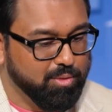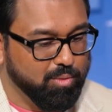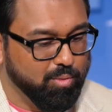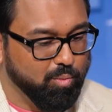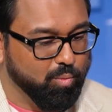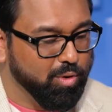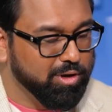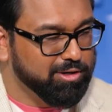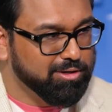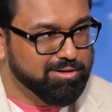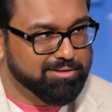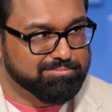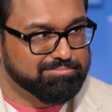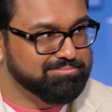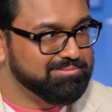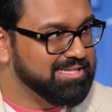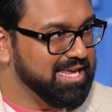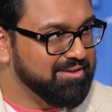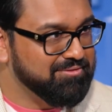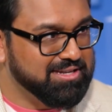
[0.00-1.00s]
What are
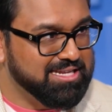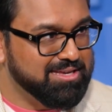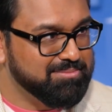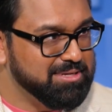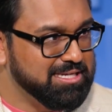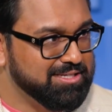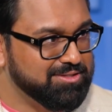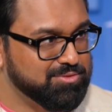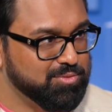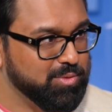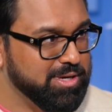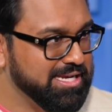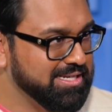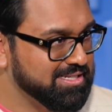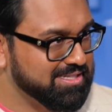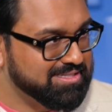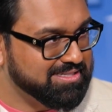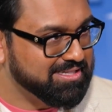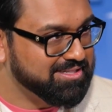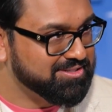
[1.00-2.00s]
David Eby's
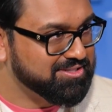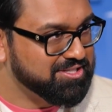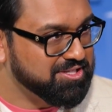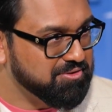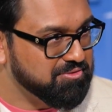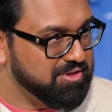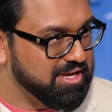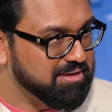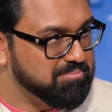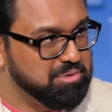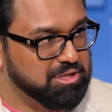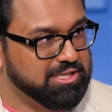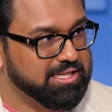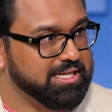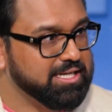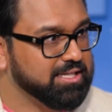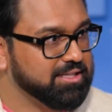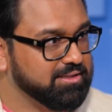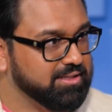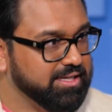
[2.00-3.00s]
weaknesses, do you think,
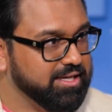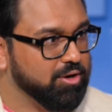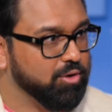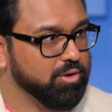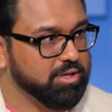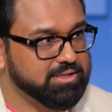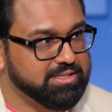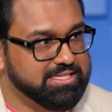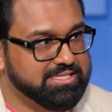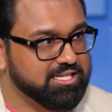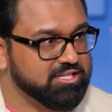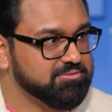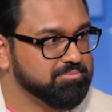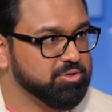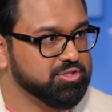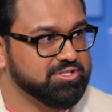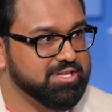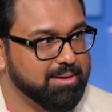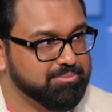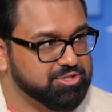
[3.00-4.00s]
politically, or at least his
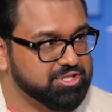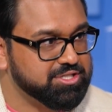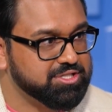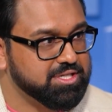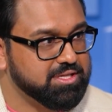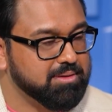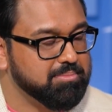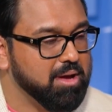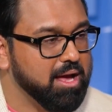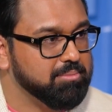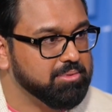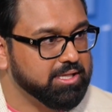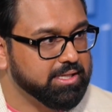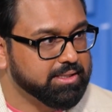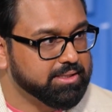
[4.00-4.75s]
perception to the public?